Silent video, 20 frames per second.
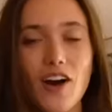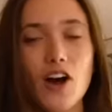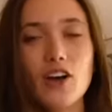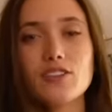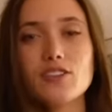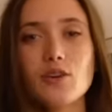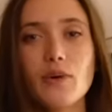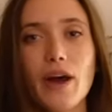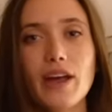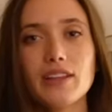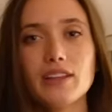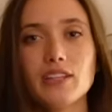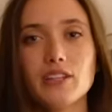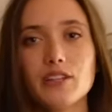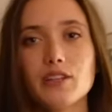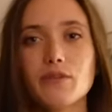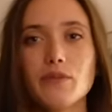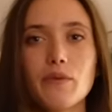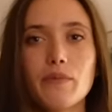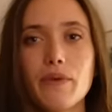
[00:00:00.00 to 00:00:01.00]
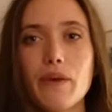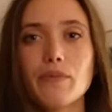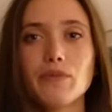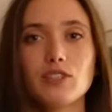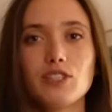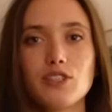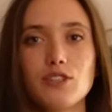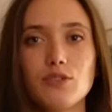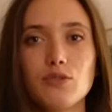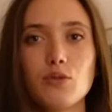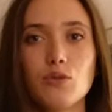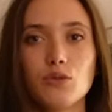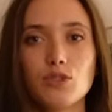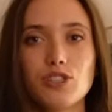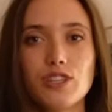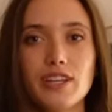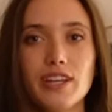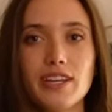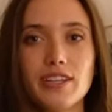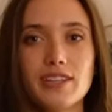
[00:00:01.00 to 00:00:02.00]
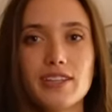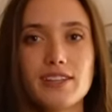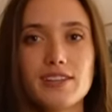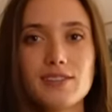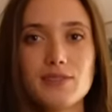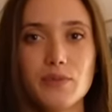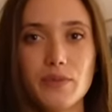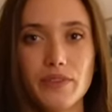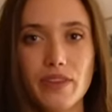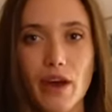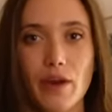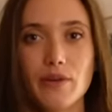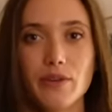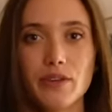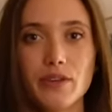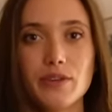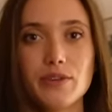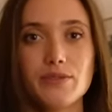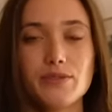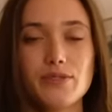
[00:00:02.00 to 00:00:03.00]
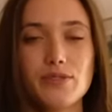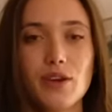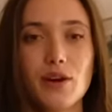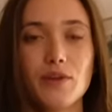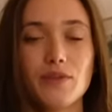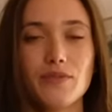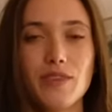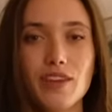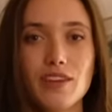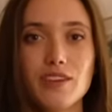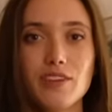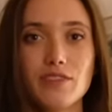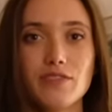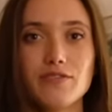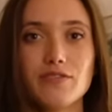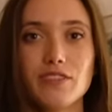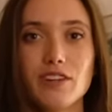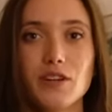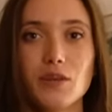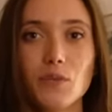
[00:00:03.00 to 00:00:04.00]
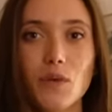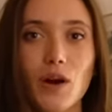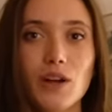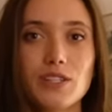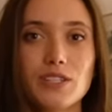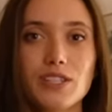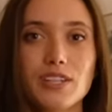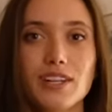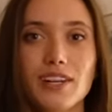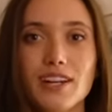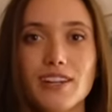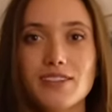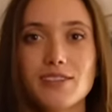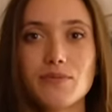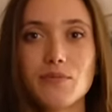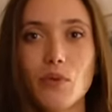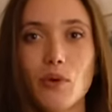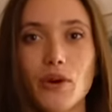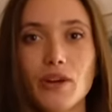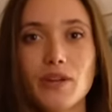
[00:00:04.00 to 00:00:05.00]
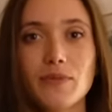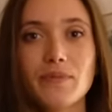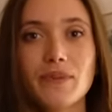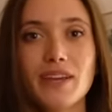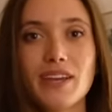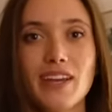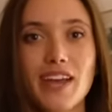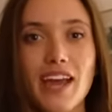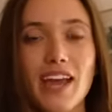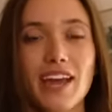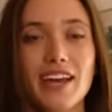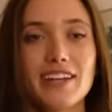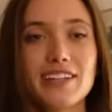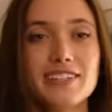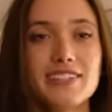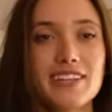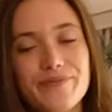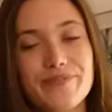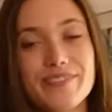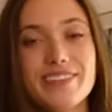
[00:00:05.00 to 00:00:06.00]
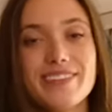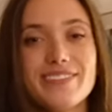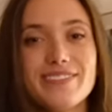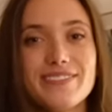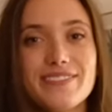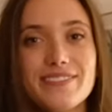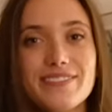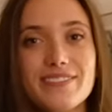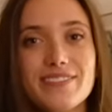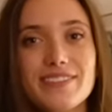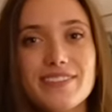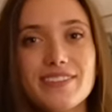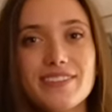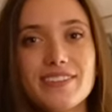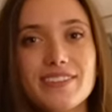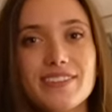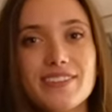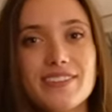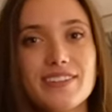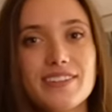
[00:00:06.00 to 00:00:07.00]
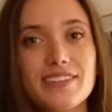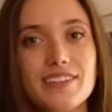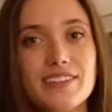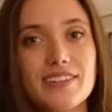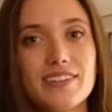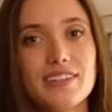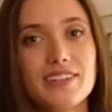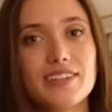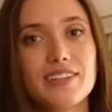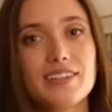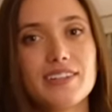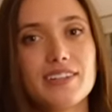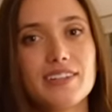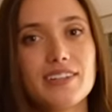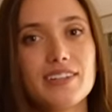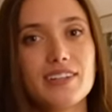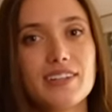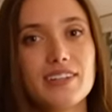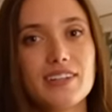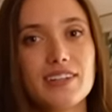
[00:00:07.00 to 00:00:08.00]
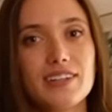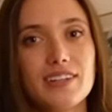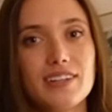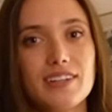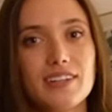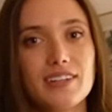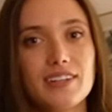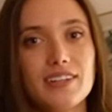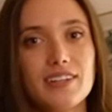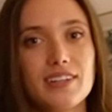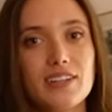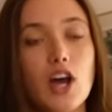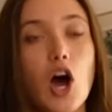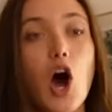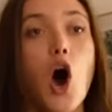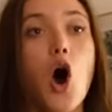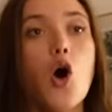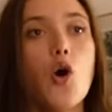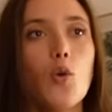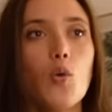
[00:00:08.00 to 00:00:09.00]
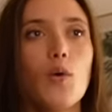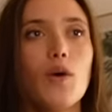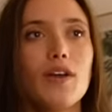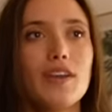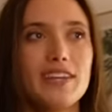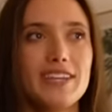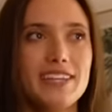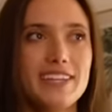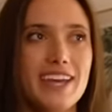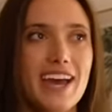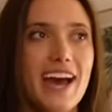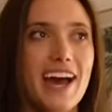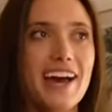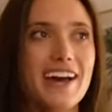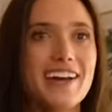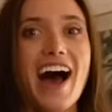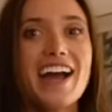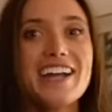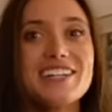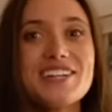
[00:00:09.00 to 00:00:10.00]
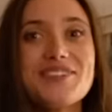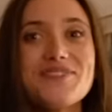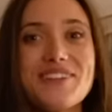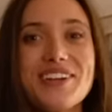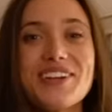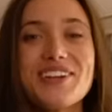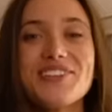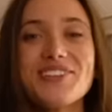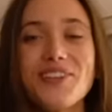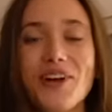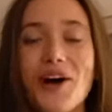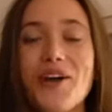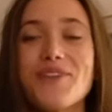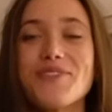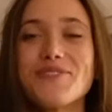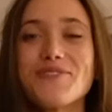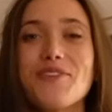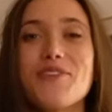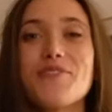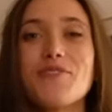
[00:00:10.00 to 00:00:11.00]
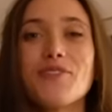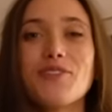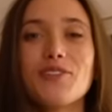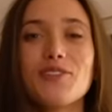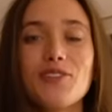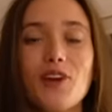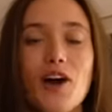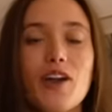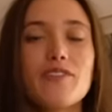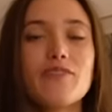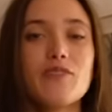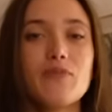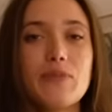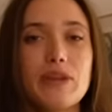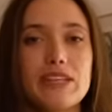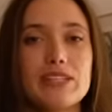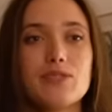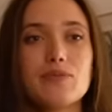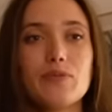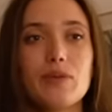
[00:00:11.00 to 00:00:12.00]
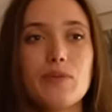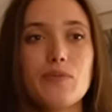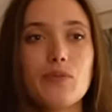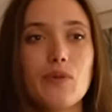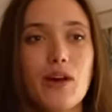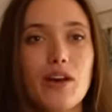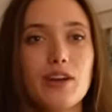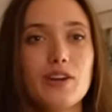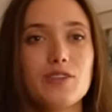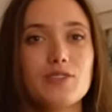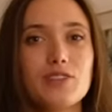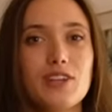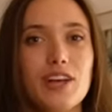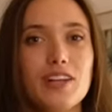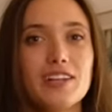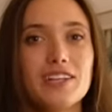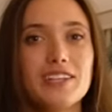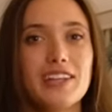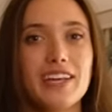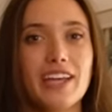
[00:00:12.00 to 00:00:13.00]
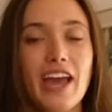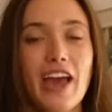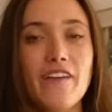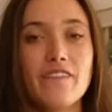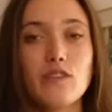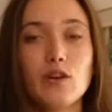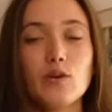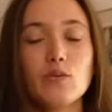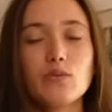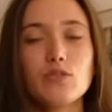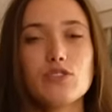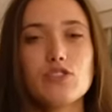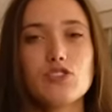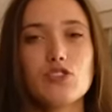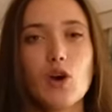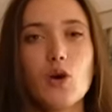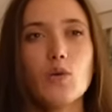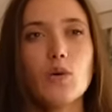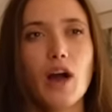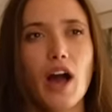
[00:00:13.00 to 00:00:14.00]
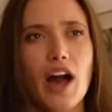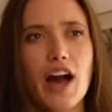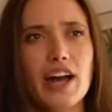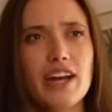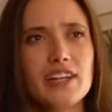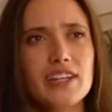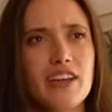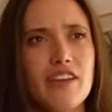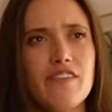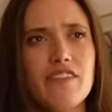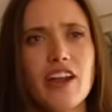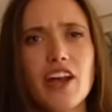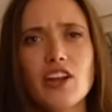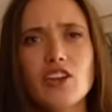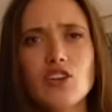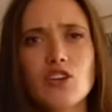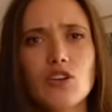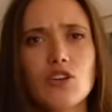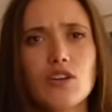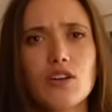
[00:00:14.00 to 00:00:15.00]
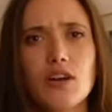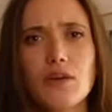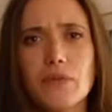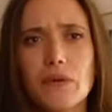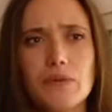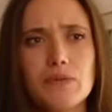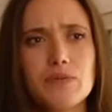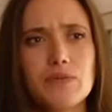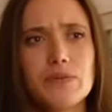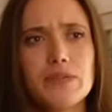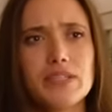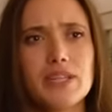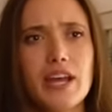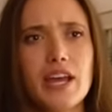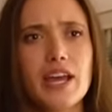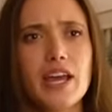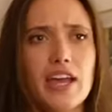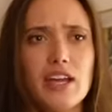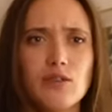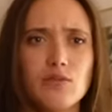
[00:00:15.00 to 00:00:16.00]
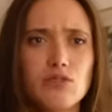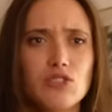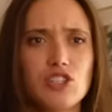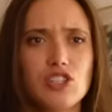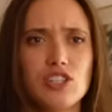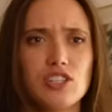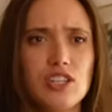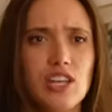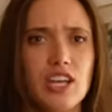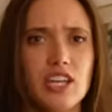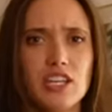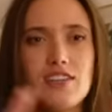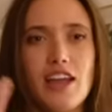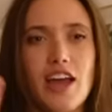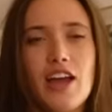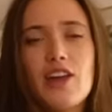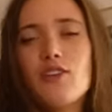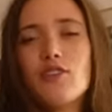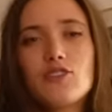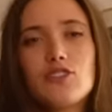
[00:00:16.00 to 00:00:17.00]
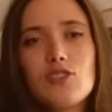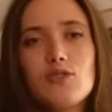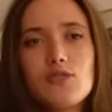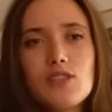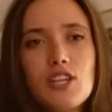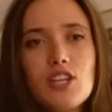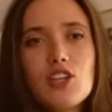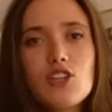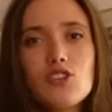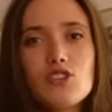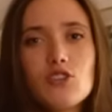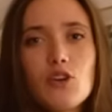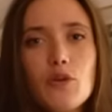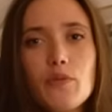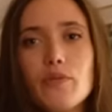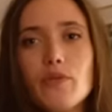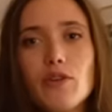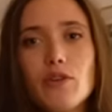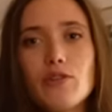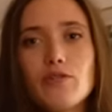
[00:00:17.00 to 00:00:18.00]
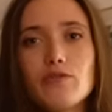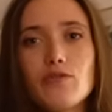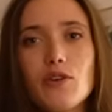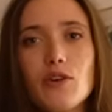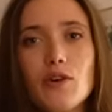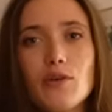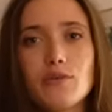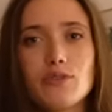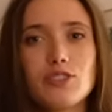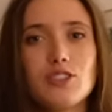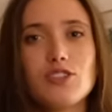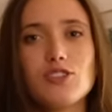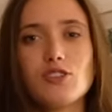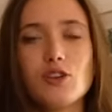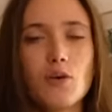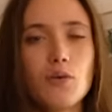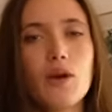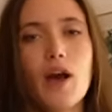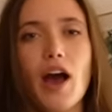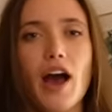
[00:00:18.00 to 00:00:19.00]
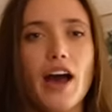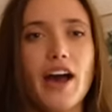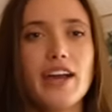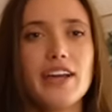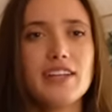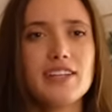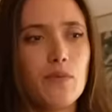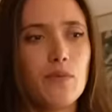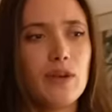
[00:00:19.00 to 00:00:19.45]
Also, I literally wouldn't be able to do cool shit like this without you, so thank you for watching and supporting me, and... Wait, talk about how many people you met at Coachella. Oh, yeah. I did meet a lot of, a lot of amazing people at Coachella. Like, everyone was so kind. I even had a girl come up to me today and was just like, I don't know, she was like, you're so beautiful. It was just so kind.